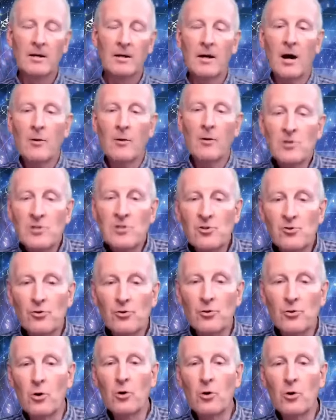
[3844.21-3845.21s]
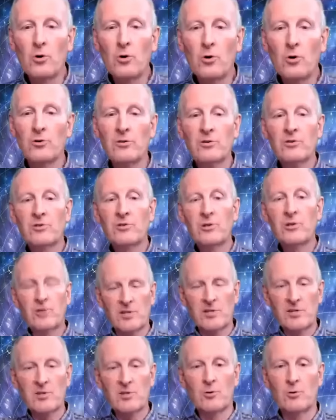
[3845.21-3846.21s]
I was drawn to the
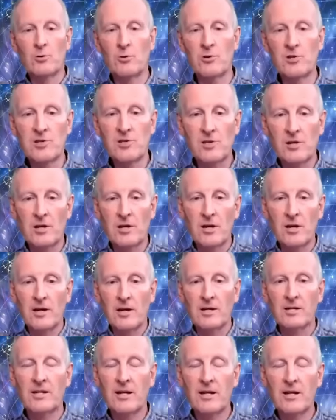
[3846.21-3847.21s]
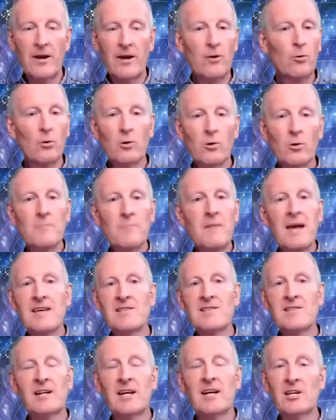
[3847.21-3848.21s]
source. You know, they're all
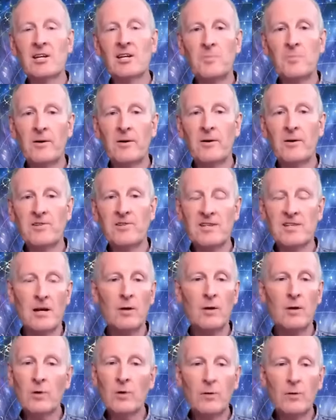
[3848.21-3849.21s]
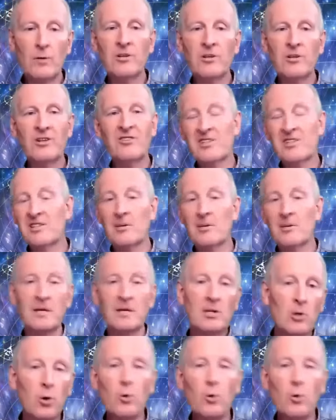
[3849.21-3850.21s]
amazing experiences, and I won't want you just to be
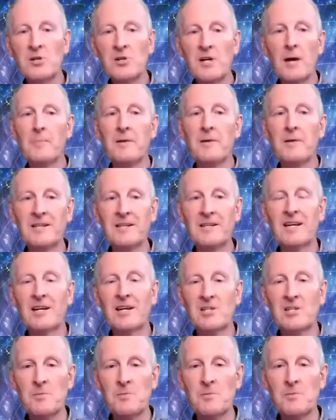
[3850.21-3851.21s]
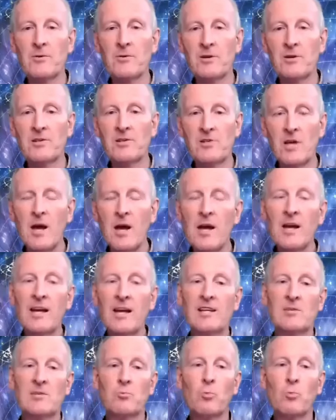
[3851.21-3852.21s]
caught up in the experience.
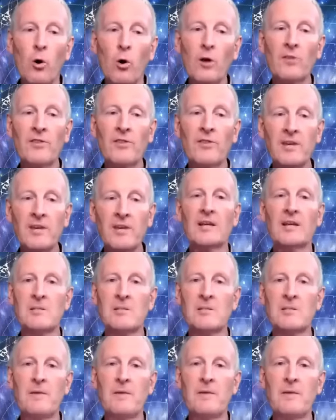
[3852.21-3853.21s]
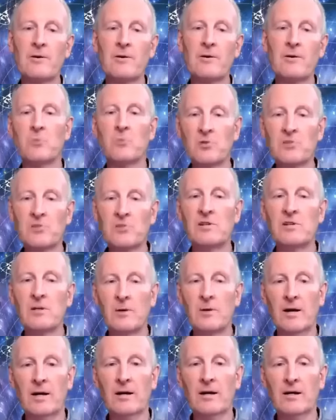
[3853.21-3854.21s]
It's what the experience was
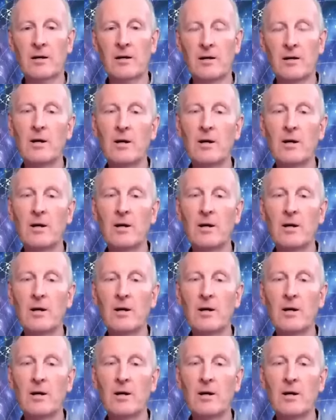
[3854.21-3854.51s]
doing.